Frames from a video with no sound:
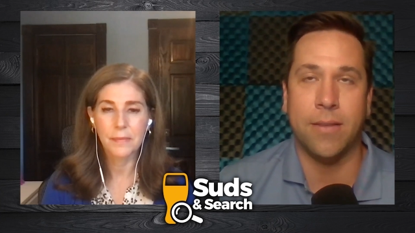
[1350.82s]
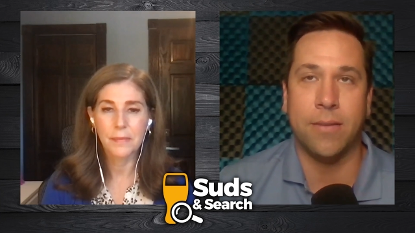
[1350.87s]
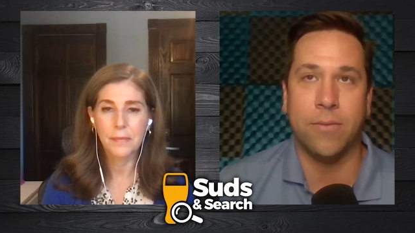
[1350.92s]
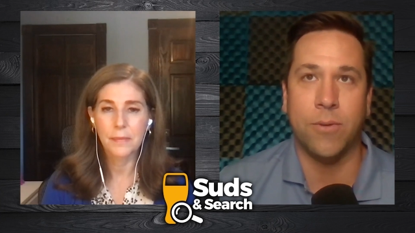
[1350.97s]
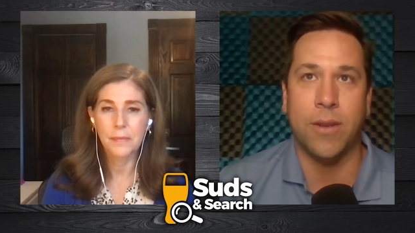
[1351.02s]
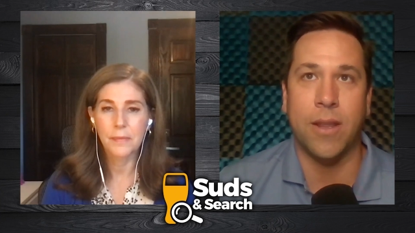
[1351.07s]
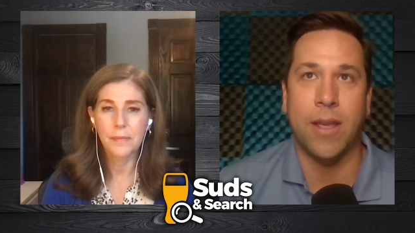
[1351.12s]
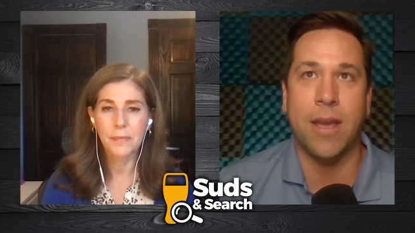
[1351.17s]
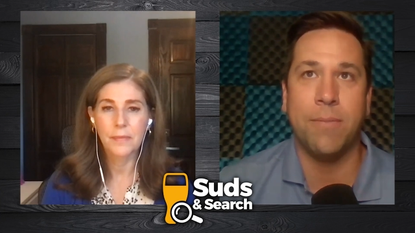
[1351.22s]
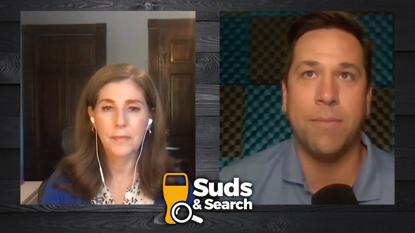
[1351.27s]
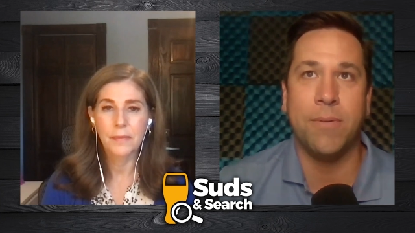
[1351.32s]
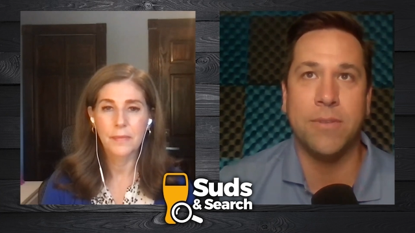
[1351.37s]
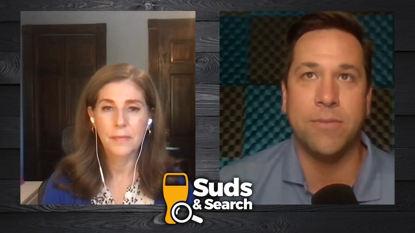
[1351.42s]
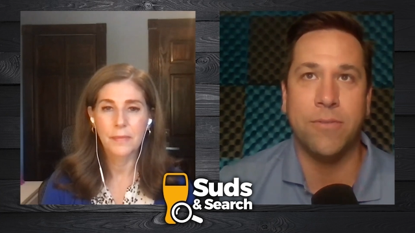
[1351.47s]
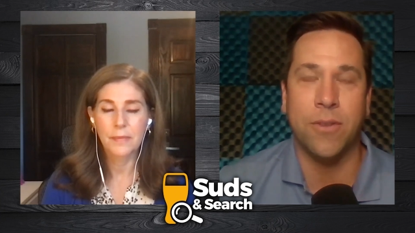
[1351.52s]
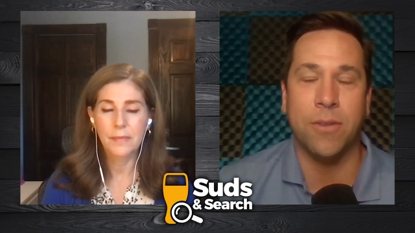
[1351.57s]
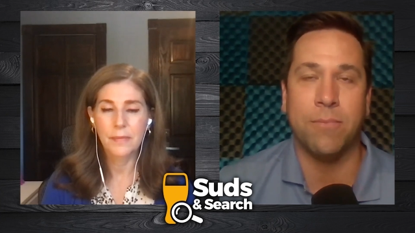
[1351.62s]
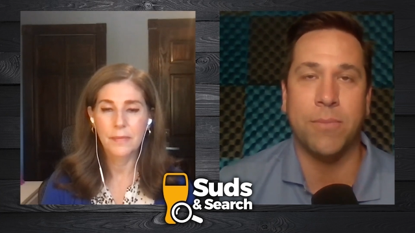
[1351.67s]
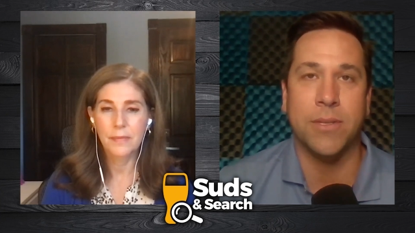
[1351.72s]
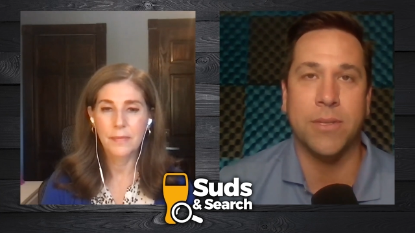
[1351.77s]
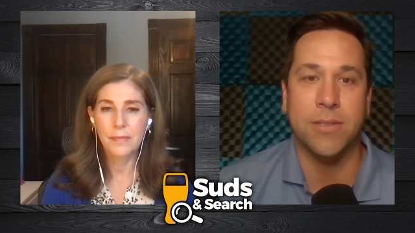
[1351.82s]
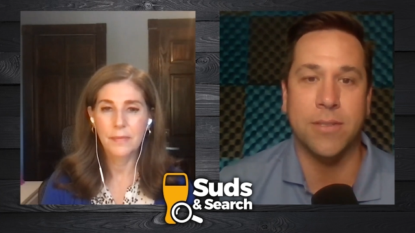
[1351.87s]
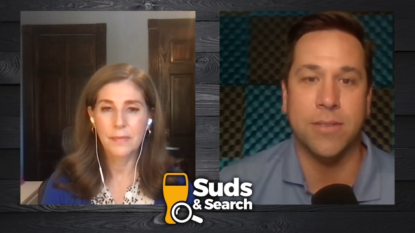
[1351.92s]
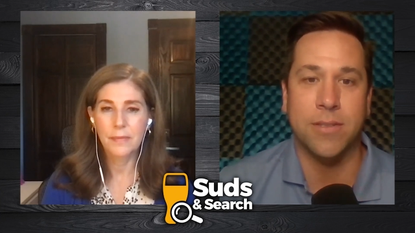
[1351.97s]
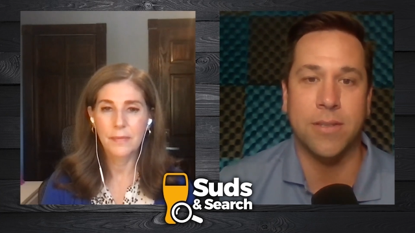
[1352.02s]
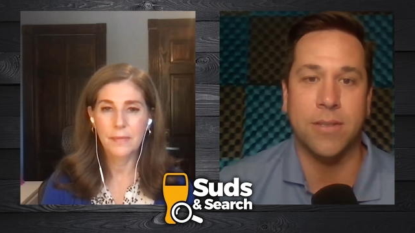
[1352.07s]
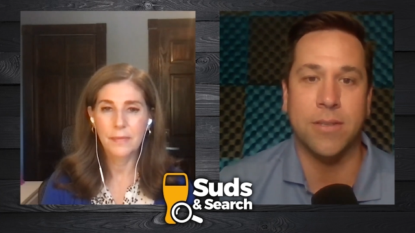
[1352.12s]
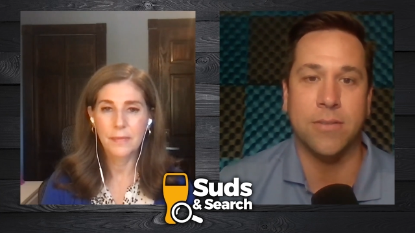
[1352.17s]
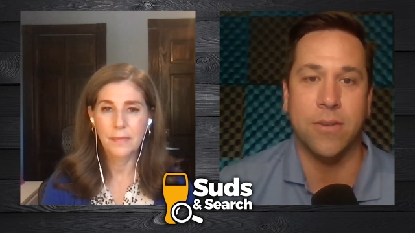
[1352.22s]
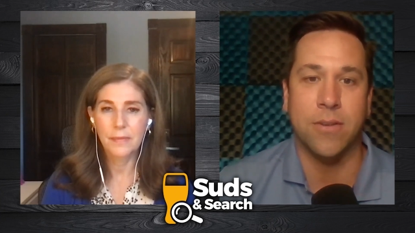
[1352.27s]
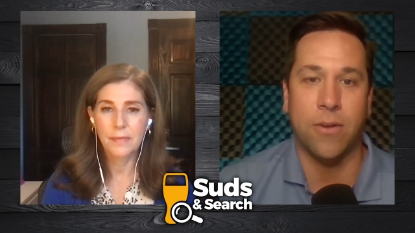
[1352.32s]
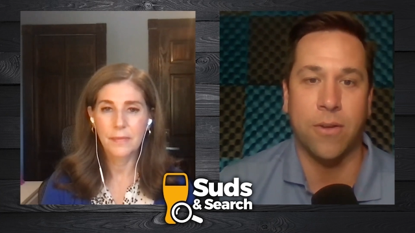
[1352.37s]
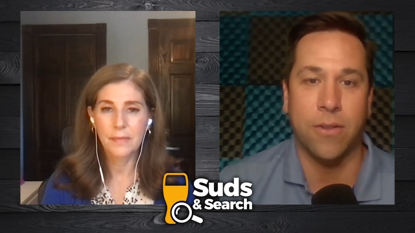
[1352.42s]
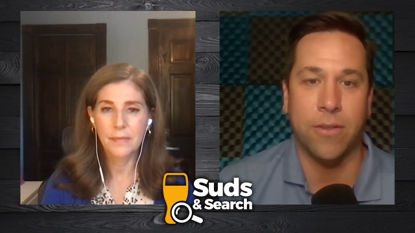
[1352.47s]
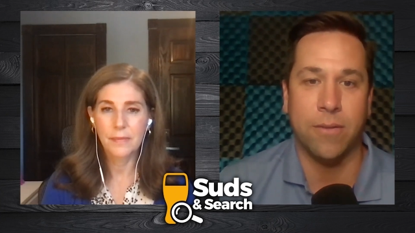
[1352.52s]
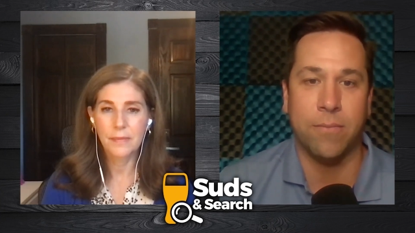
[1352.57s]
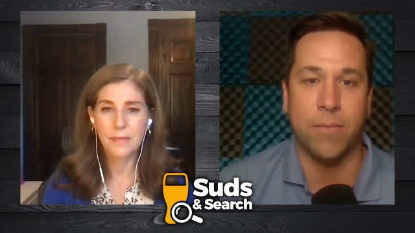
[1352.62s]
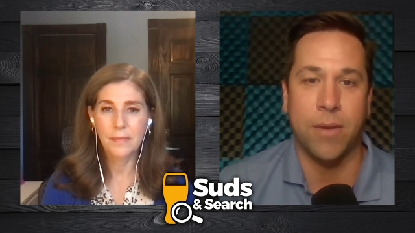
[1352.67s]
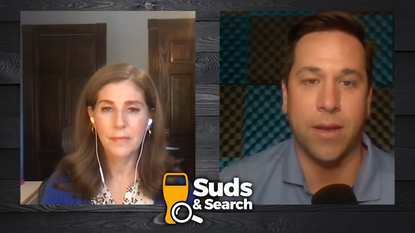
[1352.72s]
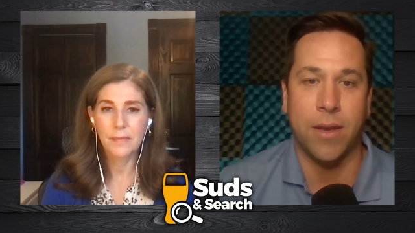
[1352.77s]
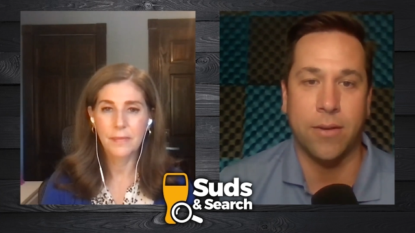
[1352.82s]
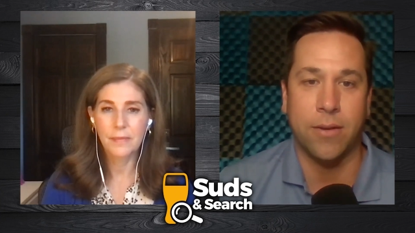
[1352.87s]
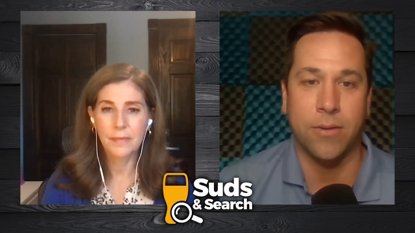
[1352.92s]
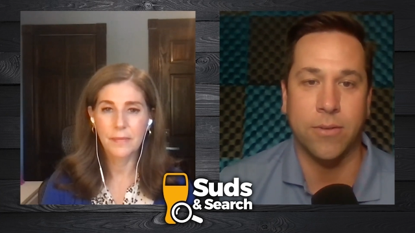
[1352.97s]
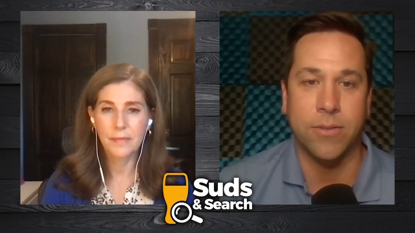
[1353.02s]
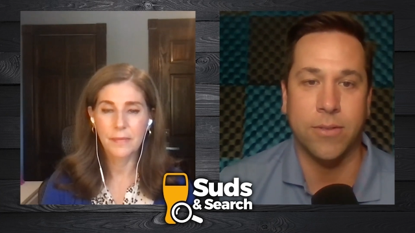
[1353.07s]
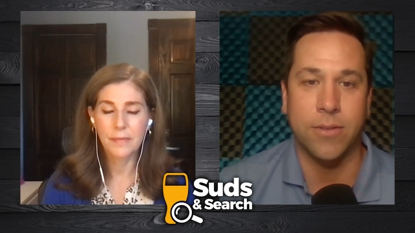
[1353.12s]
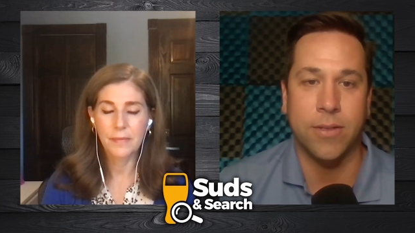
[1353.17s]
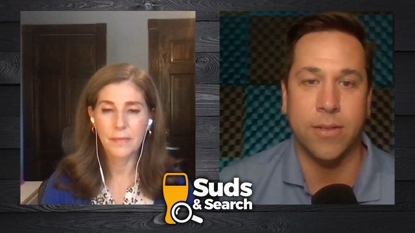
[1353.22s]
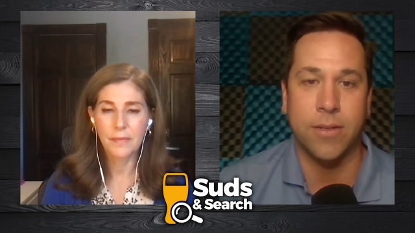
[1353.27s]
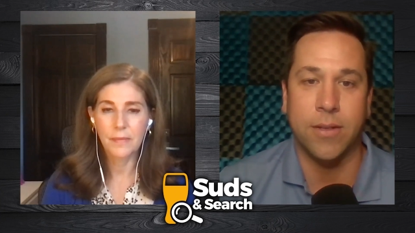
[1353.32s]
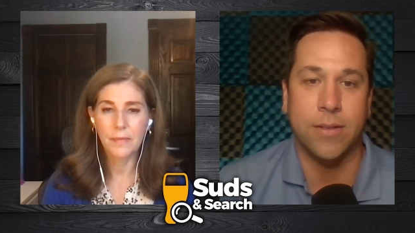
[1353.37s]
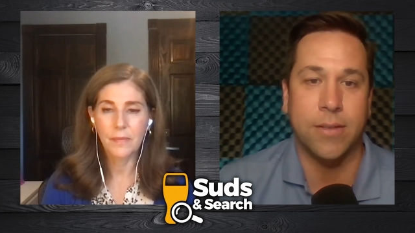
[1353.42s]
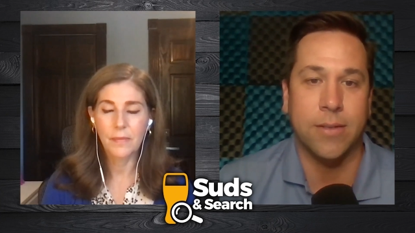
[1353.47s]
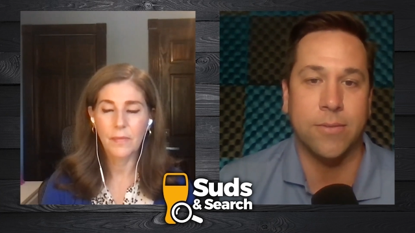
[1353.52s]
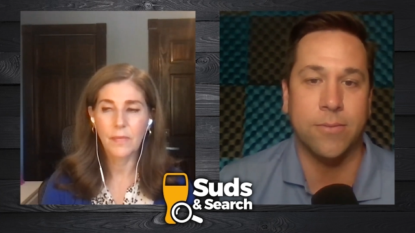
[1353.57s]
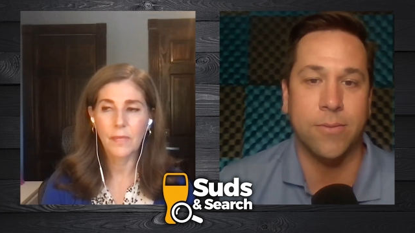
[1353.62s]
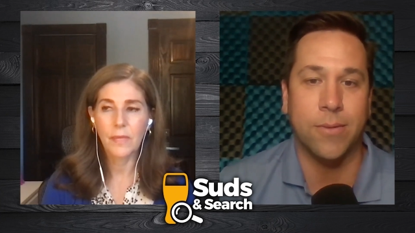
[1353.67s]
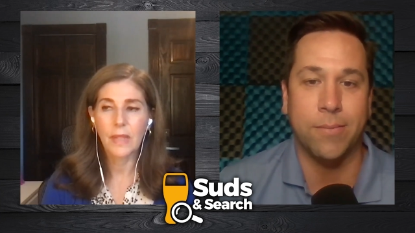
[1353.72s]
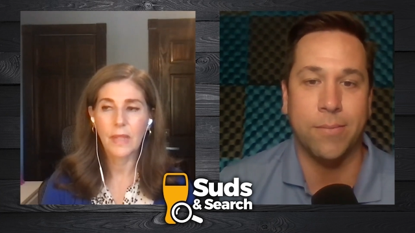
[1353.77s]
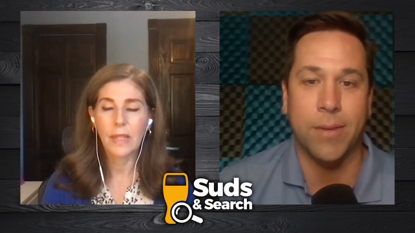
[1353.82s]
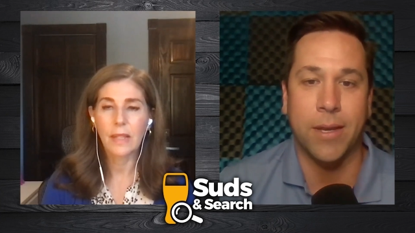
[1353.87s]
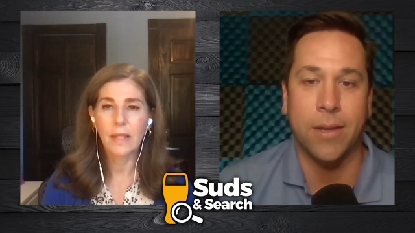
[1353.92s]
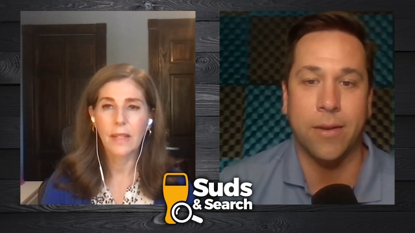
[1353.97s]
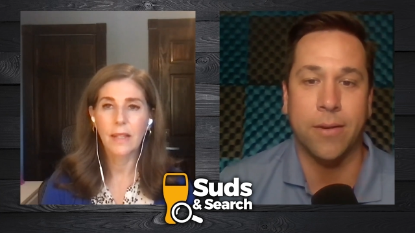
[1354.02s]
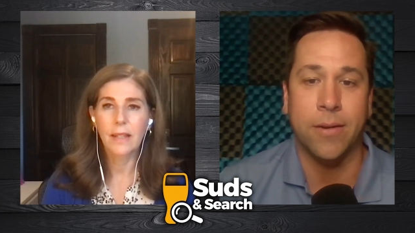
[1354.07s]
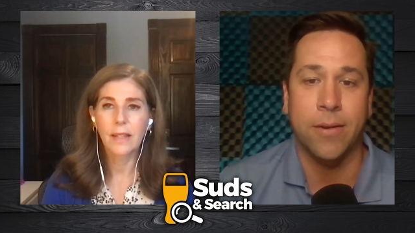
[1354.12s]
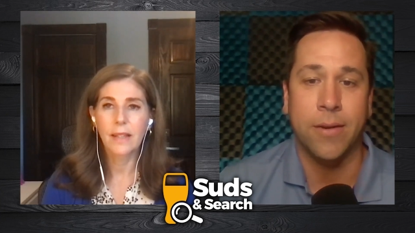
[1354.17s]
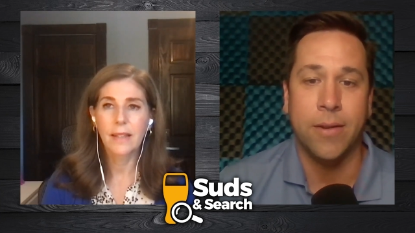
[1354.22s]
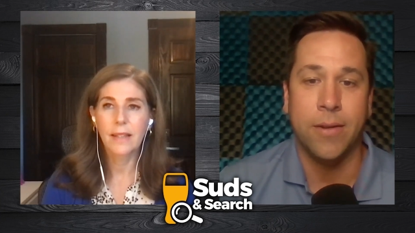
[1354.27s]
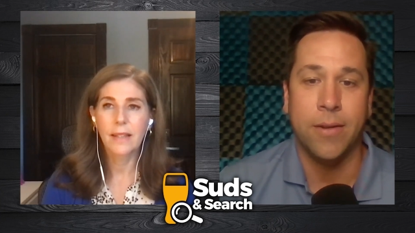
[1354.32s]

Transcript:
Speaker 1: what happens for the business is all that matters. And it doesn't really matter